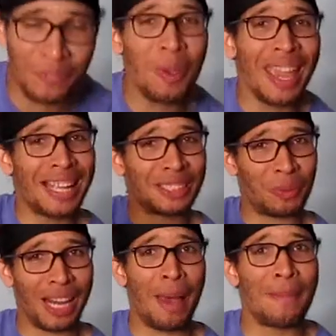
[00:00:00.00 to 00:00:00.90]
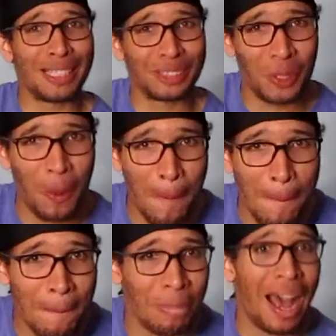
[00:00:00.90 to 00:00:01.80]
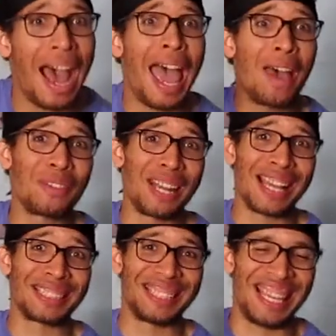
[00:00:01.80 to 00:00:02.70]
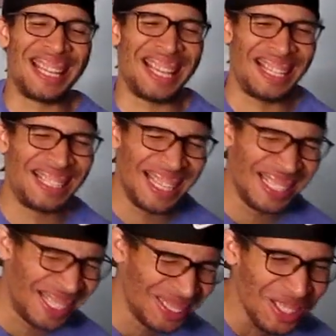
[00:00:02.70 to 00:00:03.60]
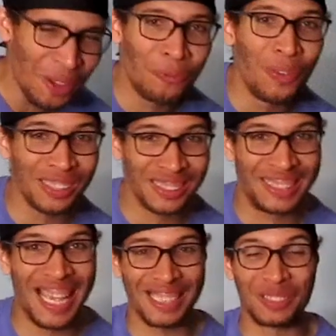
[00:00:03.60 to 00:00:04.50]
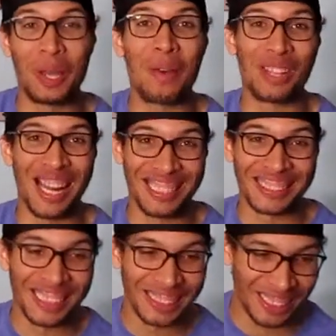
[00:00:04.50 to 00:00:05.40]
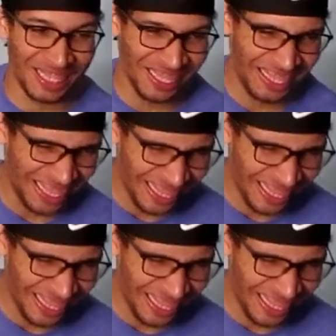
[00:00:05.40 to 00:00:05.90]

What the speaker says: If you ain't into what I'm into, bye, have a nice day. Fuck the tattoo, have a nice day, nigga.